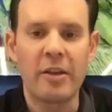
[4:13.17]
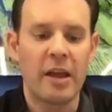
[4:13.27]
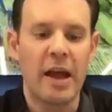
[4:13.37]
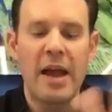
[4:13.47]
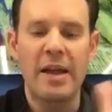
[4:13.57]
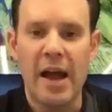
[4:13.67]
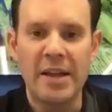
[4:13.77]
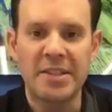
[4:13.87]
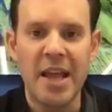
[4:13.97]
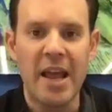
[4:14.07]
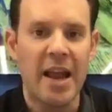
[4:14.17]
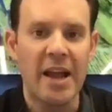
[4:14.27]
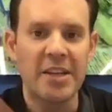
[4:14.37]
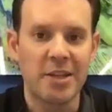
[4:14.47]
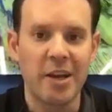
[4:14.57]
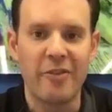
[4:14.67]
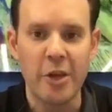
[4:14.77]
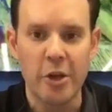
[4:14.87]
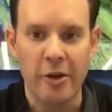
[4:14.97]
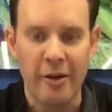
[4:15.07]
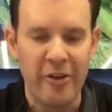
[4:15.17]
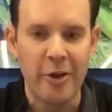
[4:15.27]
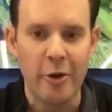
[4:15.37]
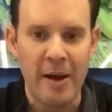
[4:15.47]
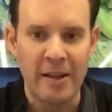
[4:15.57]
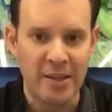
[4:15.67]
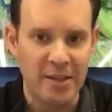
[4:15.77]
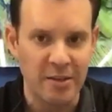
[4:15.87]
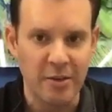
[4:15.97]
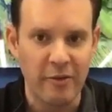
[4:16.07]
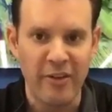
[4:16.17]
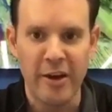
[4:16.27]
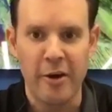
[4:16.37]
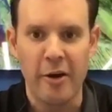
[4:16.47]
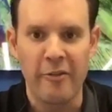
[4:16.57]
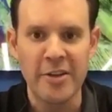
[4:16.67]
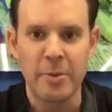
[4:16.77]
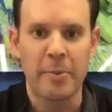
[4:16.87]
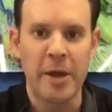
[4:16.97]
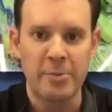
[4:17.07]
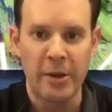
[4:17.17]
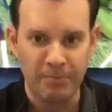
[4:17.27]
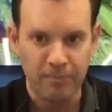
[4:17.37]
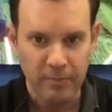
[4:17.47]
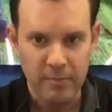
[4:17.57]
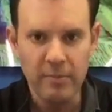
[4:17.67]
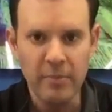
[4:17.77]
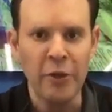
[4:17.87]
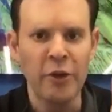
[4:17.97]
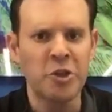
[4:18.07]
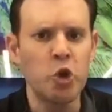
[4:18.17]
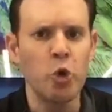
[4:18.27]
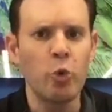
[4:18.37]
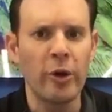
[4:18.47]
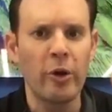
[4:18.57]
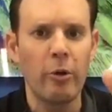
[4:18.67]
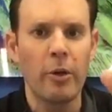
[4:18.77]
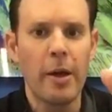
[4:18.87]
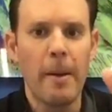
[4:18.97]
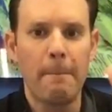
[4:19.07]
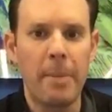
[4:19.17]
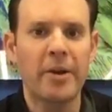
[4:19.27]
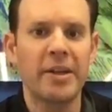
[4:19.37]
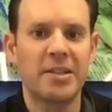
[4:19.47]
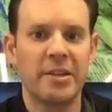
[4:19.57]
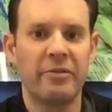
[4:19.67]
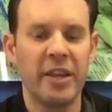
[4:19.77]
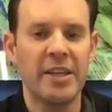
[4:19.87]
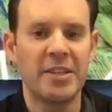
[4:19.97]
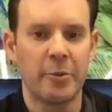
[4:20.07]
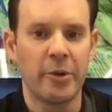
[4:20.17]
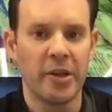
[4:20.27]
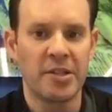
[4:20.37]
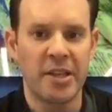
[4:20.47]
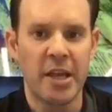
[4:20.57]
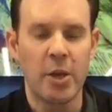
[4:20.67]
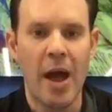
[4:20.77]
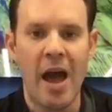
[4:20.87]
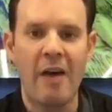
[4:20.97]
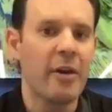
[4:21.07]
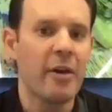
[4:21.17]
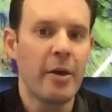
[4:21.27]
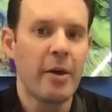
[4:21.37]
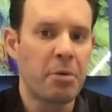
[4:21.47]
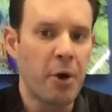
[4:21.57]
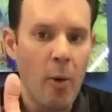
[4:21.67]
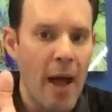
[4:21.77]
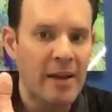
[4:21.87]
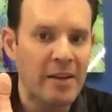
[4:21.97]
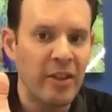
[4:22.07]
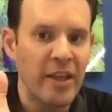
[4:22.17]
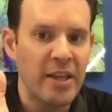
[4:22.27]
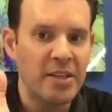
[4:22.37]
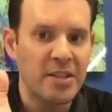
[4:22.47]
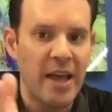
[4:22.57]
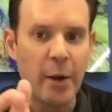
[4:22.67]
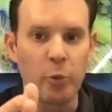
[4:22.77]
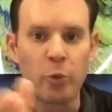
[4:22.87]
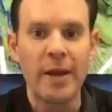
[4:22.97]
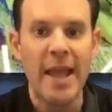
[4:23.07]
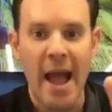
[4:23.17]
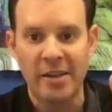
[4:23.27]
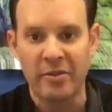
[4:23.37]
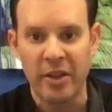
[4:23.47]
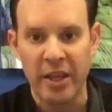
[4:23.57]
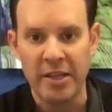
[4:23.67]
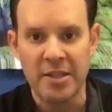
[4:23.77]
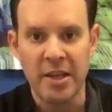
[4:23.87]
I just did a video about this, and you can find it on our Facebook page, but there's 2 real buckets of leads in real estate. You have proactive leads and reactive leads.